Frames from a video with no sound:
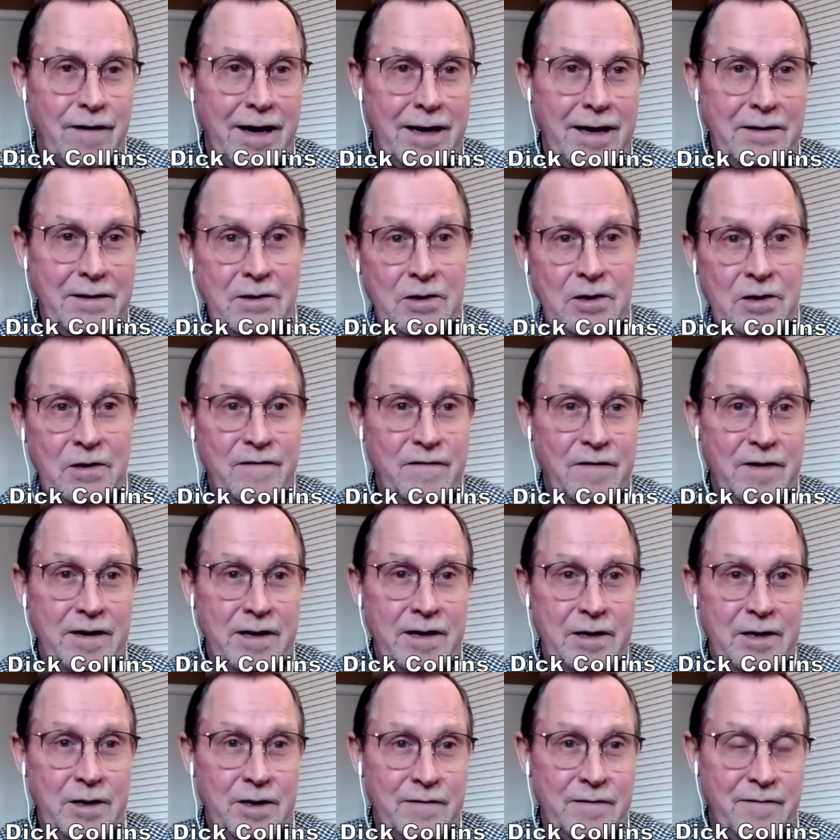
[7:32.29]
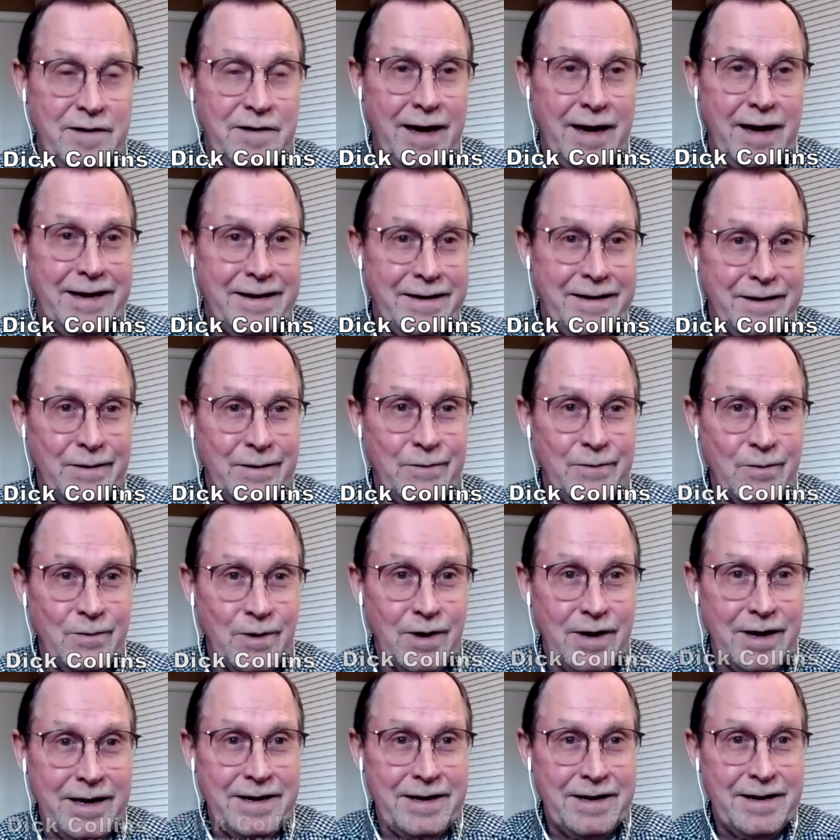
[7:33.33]
the definitive data,
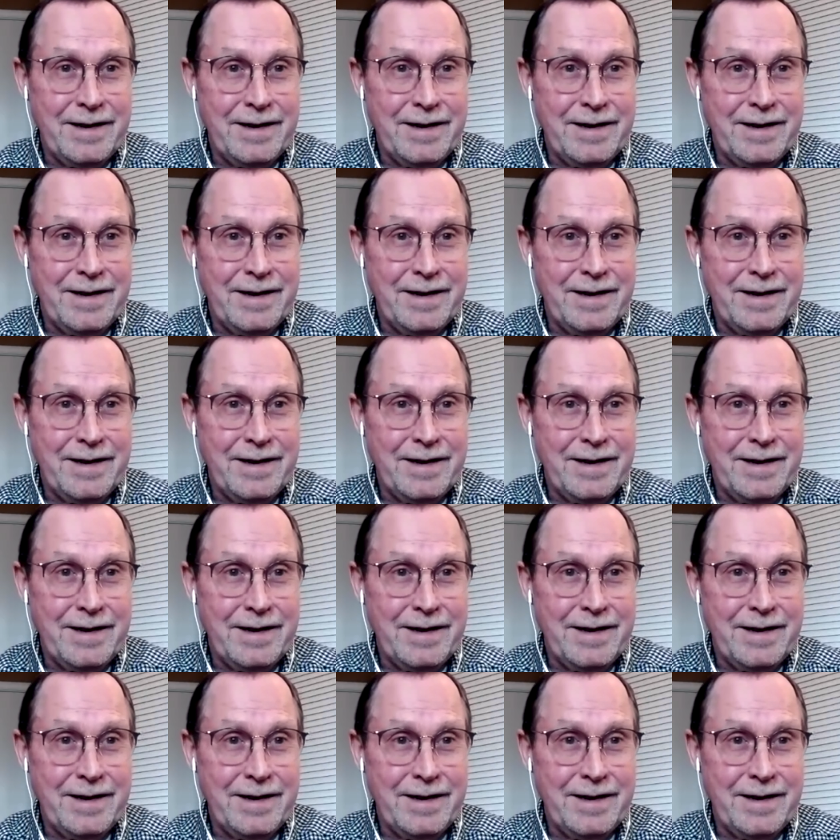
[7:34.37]
right?